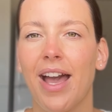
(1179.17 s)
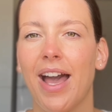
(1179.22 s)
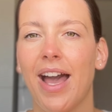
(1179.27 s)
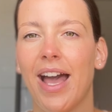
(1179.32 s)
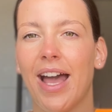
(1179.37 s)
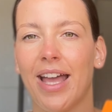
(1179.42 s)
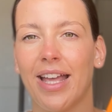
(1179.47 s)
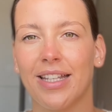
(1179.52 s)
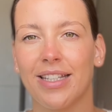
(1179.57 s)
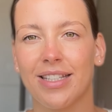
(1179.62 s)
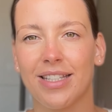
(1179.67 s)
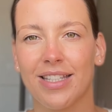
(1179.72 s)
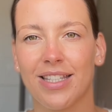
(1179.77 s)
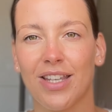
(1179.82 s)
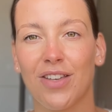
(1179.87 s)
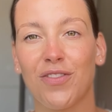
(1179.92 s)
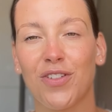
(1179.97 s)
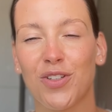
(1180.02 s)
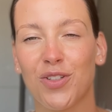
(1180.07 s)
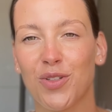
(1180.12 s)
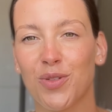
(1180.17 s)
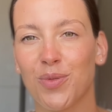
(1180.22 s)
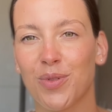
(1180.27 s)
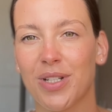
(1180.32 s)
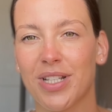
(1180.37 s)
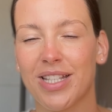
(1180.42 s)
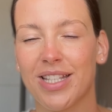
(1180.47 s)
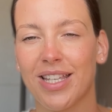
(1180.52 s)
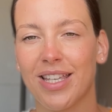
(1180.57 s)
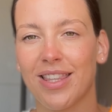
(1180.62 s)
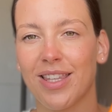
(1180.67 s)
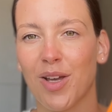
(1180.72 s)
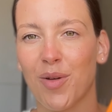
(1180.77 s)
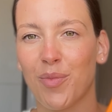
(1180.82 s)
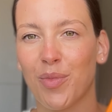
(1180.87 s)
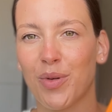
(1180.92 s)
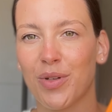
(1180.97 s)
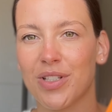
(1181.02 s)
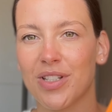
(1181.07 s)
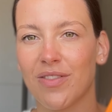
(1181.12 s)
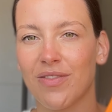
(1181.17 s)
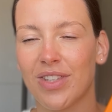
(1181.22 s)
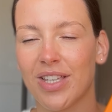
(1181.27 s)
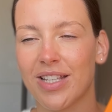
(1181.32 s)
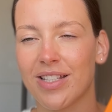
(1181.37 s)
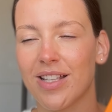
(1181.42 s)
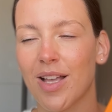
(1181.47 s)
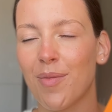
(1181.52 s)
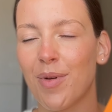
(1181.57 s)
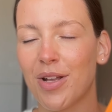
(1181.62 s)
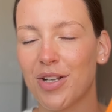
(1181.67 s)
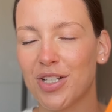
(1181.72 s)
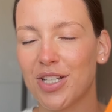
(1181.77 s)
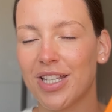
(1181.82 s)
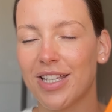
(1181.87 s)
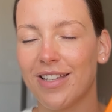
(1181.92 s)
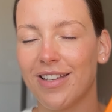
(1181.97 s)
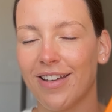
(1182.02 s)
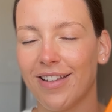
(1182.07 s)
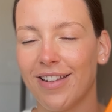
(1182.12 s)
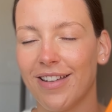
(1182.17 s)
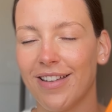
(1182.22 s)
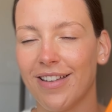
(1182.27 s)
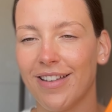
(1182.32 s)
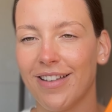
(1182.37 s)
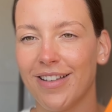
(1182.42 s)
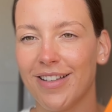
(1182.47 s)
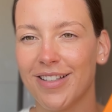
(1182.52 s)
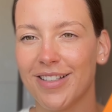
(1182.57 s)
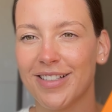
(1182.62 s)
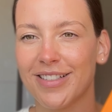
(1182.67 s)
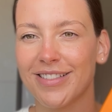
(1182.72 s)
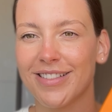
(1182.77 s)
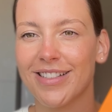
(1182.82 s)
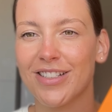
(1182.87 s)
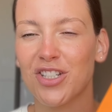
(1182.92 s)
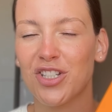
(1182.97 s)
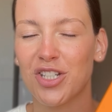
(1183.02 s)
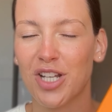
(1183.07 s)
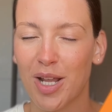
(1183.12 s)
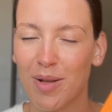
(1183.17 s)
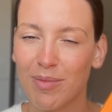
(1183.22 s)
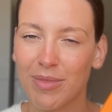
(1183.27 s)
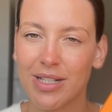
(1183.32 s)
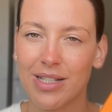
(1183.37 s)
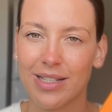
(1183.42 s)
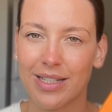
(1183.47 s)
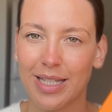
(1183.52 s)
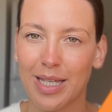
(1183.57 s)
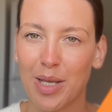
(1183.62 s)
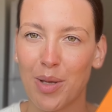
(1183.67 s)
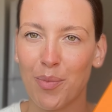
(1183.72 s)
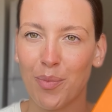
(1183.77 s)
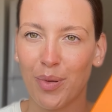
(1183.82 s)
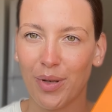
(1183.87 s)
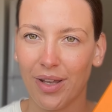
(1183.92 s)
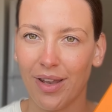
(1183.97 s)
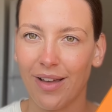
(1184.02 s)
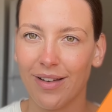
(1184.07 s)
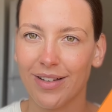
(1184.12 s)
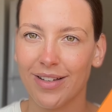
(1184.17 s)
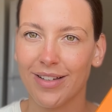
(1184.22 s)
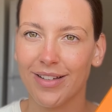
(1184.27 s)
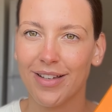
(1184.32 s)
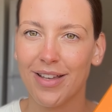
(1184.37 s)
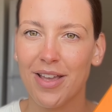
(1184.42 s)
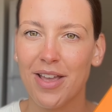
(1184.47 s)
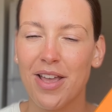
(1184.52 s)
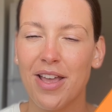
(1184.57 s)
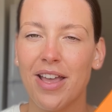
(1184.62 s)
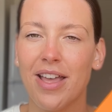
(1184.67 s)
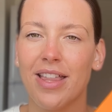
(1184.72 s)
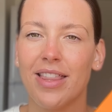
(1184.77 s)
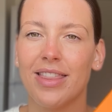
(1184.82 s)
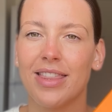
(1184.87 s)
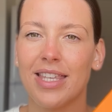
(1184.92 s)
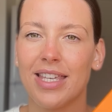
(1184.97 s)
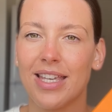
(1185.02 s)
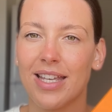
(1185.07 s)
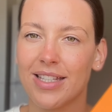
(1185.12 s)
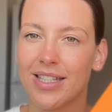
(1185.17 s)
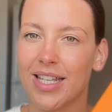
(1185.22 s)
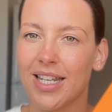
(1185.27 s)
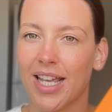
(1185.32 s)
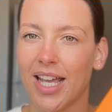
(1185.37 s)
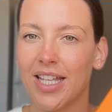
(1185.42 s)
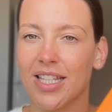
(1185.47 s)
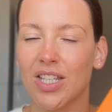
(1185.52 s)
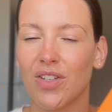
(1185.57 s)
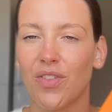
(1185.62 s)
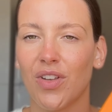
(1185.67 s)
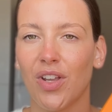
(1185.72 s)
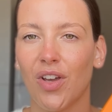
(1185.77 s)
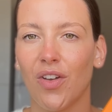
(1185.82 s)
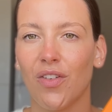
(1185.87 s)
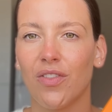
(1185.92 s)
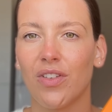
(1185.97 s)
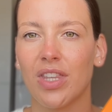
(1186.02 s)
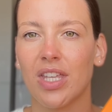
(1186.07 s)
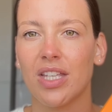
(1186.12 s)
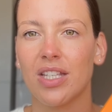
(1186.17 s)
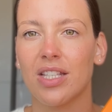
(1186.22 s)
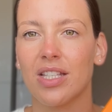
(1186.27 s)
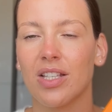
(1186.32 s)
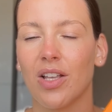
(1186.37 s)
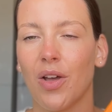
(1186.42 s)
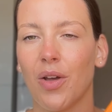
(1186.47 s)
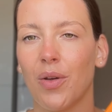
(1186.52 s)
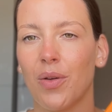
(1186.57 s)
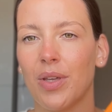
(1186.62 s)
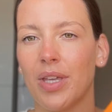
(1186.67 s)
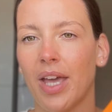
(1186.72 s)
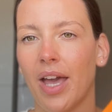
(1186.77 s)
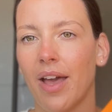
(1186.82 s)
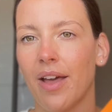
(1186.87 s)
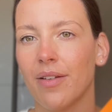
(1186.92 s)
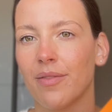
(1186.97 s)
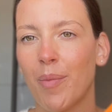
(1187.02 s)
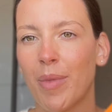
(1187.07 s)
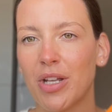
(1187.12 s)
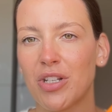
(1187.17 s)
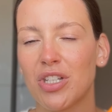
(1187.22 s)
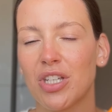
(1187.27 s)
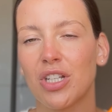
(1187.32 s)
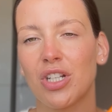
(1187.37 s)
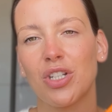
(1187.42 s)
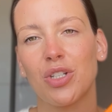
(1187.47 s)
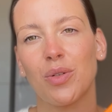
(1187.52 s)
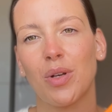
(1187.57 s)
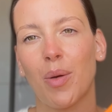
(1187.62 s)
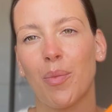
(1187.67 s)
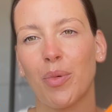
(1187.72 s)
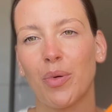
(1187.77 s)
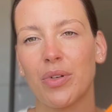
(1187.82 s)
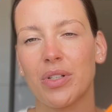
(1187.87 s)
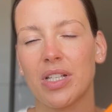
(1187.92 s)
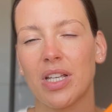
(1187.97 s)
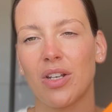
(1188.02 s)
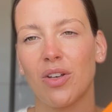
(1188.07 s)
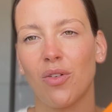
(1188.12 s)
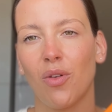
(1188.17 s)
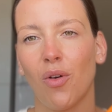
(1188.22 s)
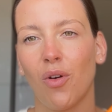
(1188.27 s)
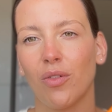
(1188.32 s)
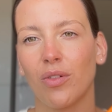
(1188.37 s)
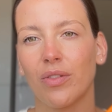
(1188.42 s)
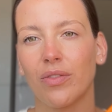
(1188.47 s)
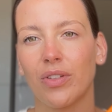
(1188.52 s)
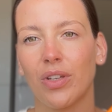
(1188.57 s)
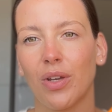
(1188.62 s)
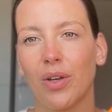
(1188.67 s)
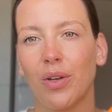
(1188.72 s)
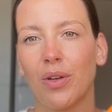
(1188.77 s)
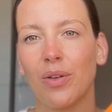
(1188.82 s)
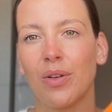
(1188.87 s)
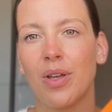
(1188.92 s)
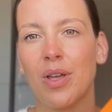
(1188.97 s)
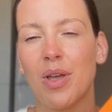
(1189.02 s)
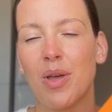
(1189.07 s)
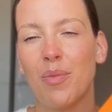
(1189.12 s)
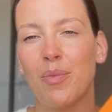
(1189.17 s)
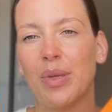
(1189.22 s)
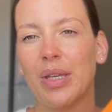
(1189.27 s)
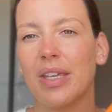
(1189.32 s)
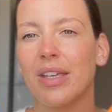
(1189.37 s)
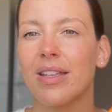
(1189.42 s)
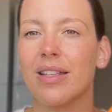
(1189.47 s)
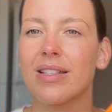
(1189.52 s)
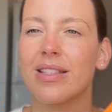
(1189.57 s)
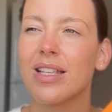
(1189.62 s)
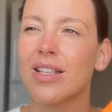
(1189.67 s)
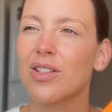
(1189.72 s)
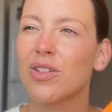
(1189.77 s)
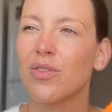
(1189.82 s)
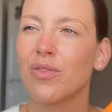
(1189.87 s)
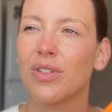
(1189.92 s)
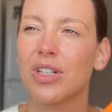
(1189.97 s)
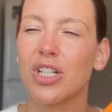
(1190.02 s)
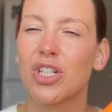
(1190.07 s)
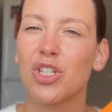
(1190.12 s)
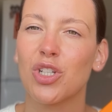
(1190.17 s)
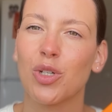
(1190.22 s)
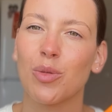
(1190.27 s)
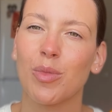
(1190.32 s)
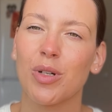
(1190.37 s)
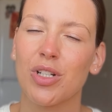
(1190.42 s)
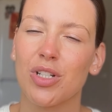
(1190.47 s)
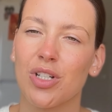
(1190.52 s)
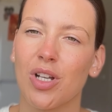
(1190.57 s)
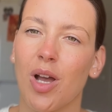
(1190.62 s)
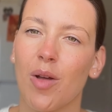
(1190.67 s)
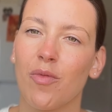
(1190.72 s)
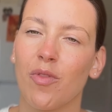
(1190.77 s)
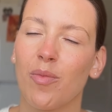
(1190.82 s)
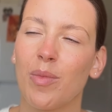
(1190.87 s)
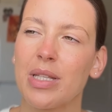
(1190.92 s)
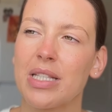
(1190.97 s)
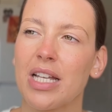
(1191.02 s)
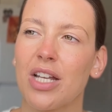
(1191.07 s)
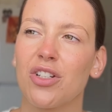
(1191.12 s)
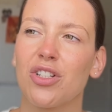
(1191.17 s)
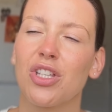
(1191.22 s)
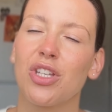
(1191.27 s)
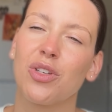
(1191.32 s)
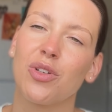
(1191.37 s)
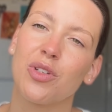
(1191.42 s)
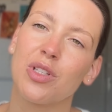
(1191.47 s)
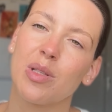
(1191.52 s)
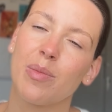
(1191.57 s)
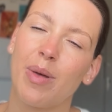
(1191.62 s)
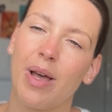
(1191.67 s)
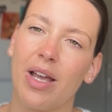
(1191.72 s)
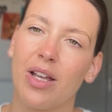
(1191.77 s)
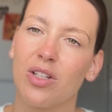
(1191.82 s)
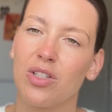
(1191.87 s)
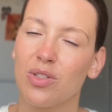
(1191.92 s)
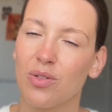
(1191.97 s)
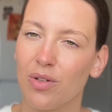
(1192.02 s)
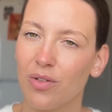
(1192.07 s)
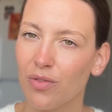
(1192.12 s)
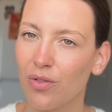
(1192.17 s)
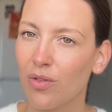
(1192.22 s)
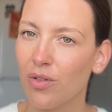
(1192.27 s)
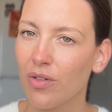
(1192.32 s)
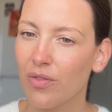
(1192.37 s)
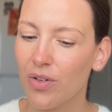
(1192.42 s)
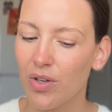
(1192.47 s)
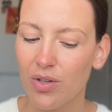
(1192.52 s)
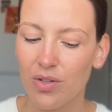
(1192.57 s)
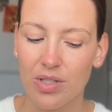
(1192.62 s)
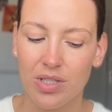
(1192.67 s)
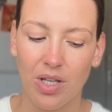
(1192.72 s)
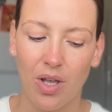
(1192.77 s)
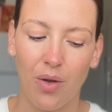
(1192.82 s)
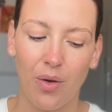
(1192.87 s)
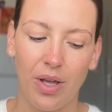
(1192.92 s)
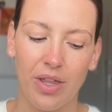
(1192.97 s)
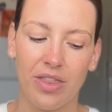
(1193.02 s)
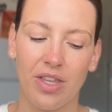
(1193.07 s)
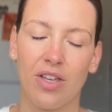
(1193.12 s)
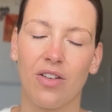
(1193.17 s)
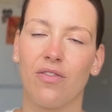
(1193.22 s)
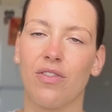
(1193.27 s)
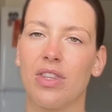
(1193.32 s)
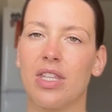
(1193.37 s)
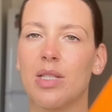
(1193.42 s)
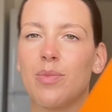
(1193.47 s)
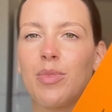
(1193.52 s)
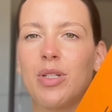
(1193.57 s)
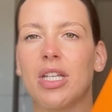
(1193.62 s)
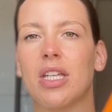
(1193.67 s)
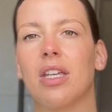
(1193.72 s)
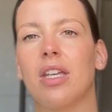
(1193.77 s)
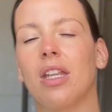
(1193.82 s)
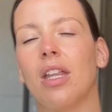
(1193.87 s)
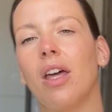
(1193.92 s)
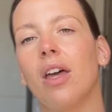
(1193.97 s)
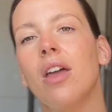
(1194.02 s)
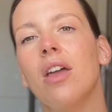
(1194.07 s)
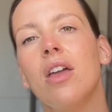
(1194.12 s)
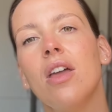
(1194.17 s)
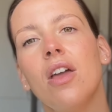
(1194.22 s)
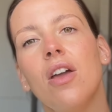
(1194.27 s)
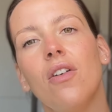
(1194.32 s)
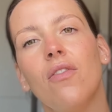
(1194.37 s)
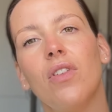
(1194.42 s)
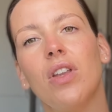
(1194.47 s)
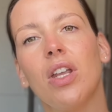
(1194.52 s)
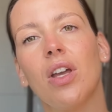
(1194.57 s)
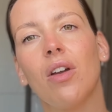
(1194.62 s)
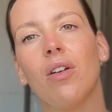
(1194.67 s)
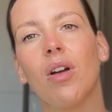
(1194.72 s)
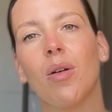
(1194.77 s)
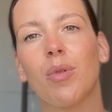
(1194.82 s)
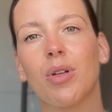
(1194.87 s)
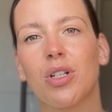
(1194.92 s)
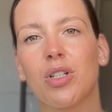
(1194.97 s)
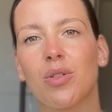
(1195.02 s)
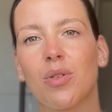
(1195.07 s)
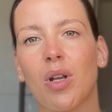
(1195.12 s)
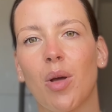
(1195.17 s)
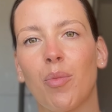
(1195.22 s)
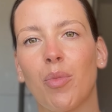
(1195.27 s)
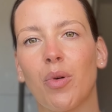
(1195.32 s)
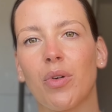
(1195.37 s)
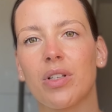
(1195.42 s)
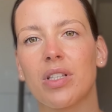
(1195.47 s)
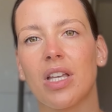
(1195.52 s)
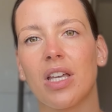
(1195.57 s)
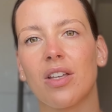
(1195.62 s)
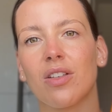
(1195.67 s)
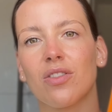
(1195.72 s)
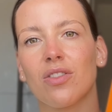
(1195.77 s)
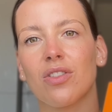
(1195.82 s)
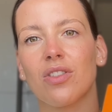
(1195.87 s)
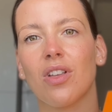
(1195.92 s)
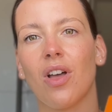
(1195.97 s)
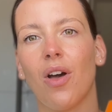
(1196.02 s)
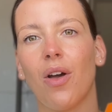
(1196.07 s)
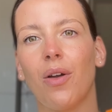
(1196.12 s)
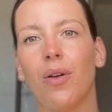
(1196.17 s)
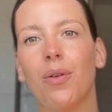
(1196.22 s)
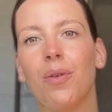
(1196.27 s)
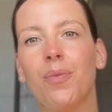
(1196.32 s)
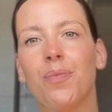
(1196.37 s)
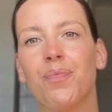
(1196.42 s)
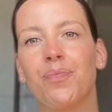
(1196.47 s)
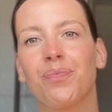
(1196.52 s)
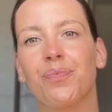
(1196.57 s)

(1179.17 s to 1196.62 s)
And if you do want to see the unboxing of this, I'm actually going to shamelessly plug the dedicated video for this. So yeah, I'm actually going to do an unboxing, not a review, because there's not really too much time for me to actually use the bag and do a full review. So I think for this particular video, I'm going to do an unboxing. So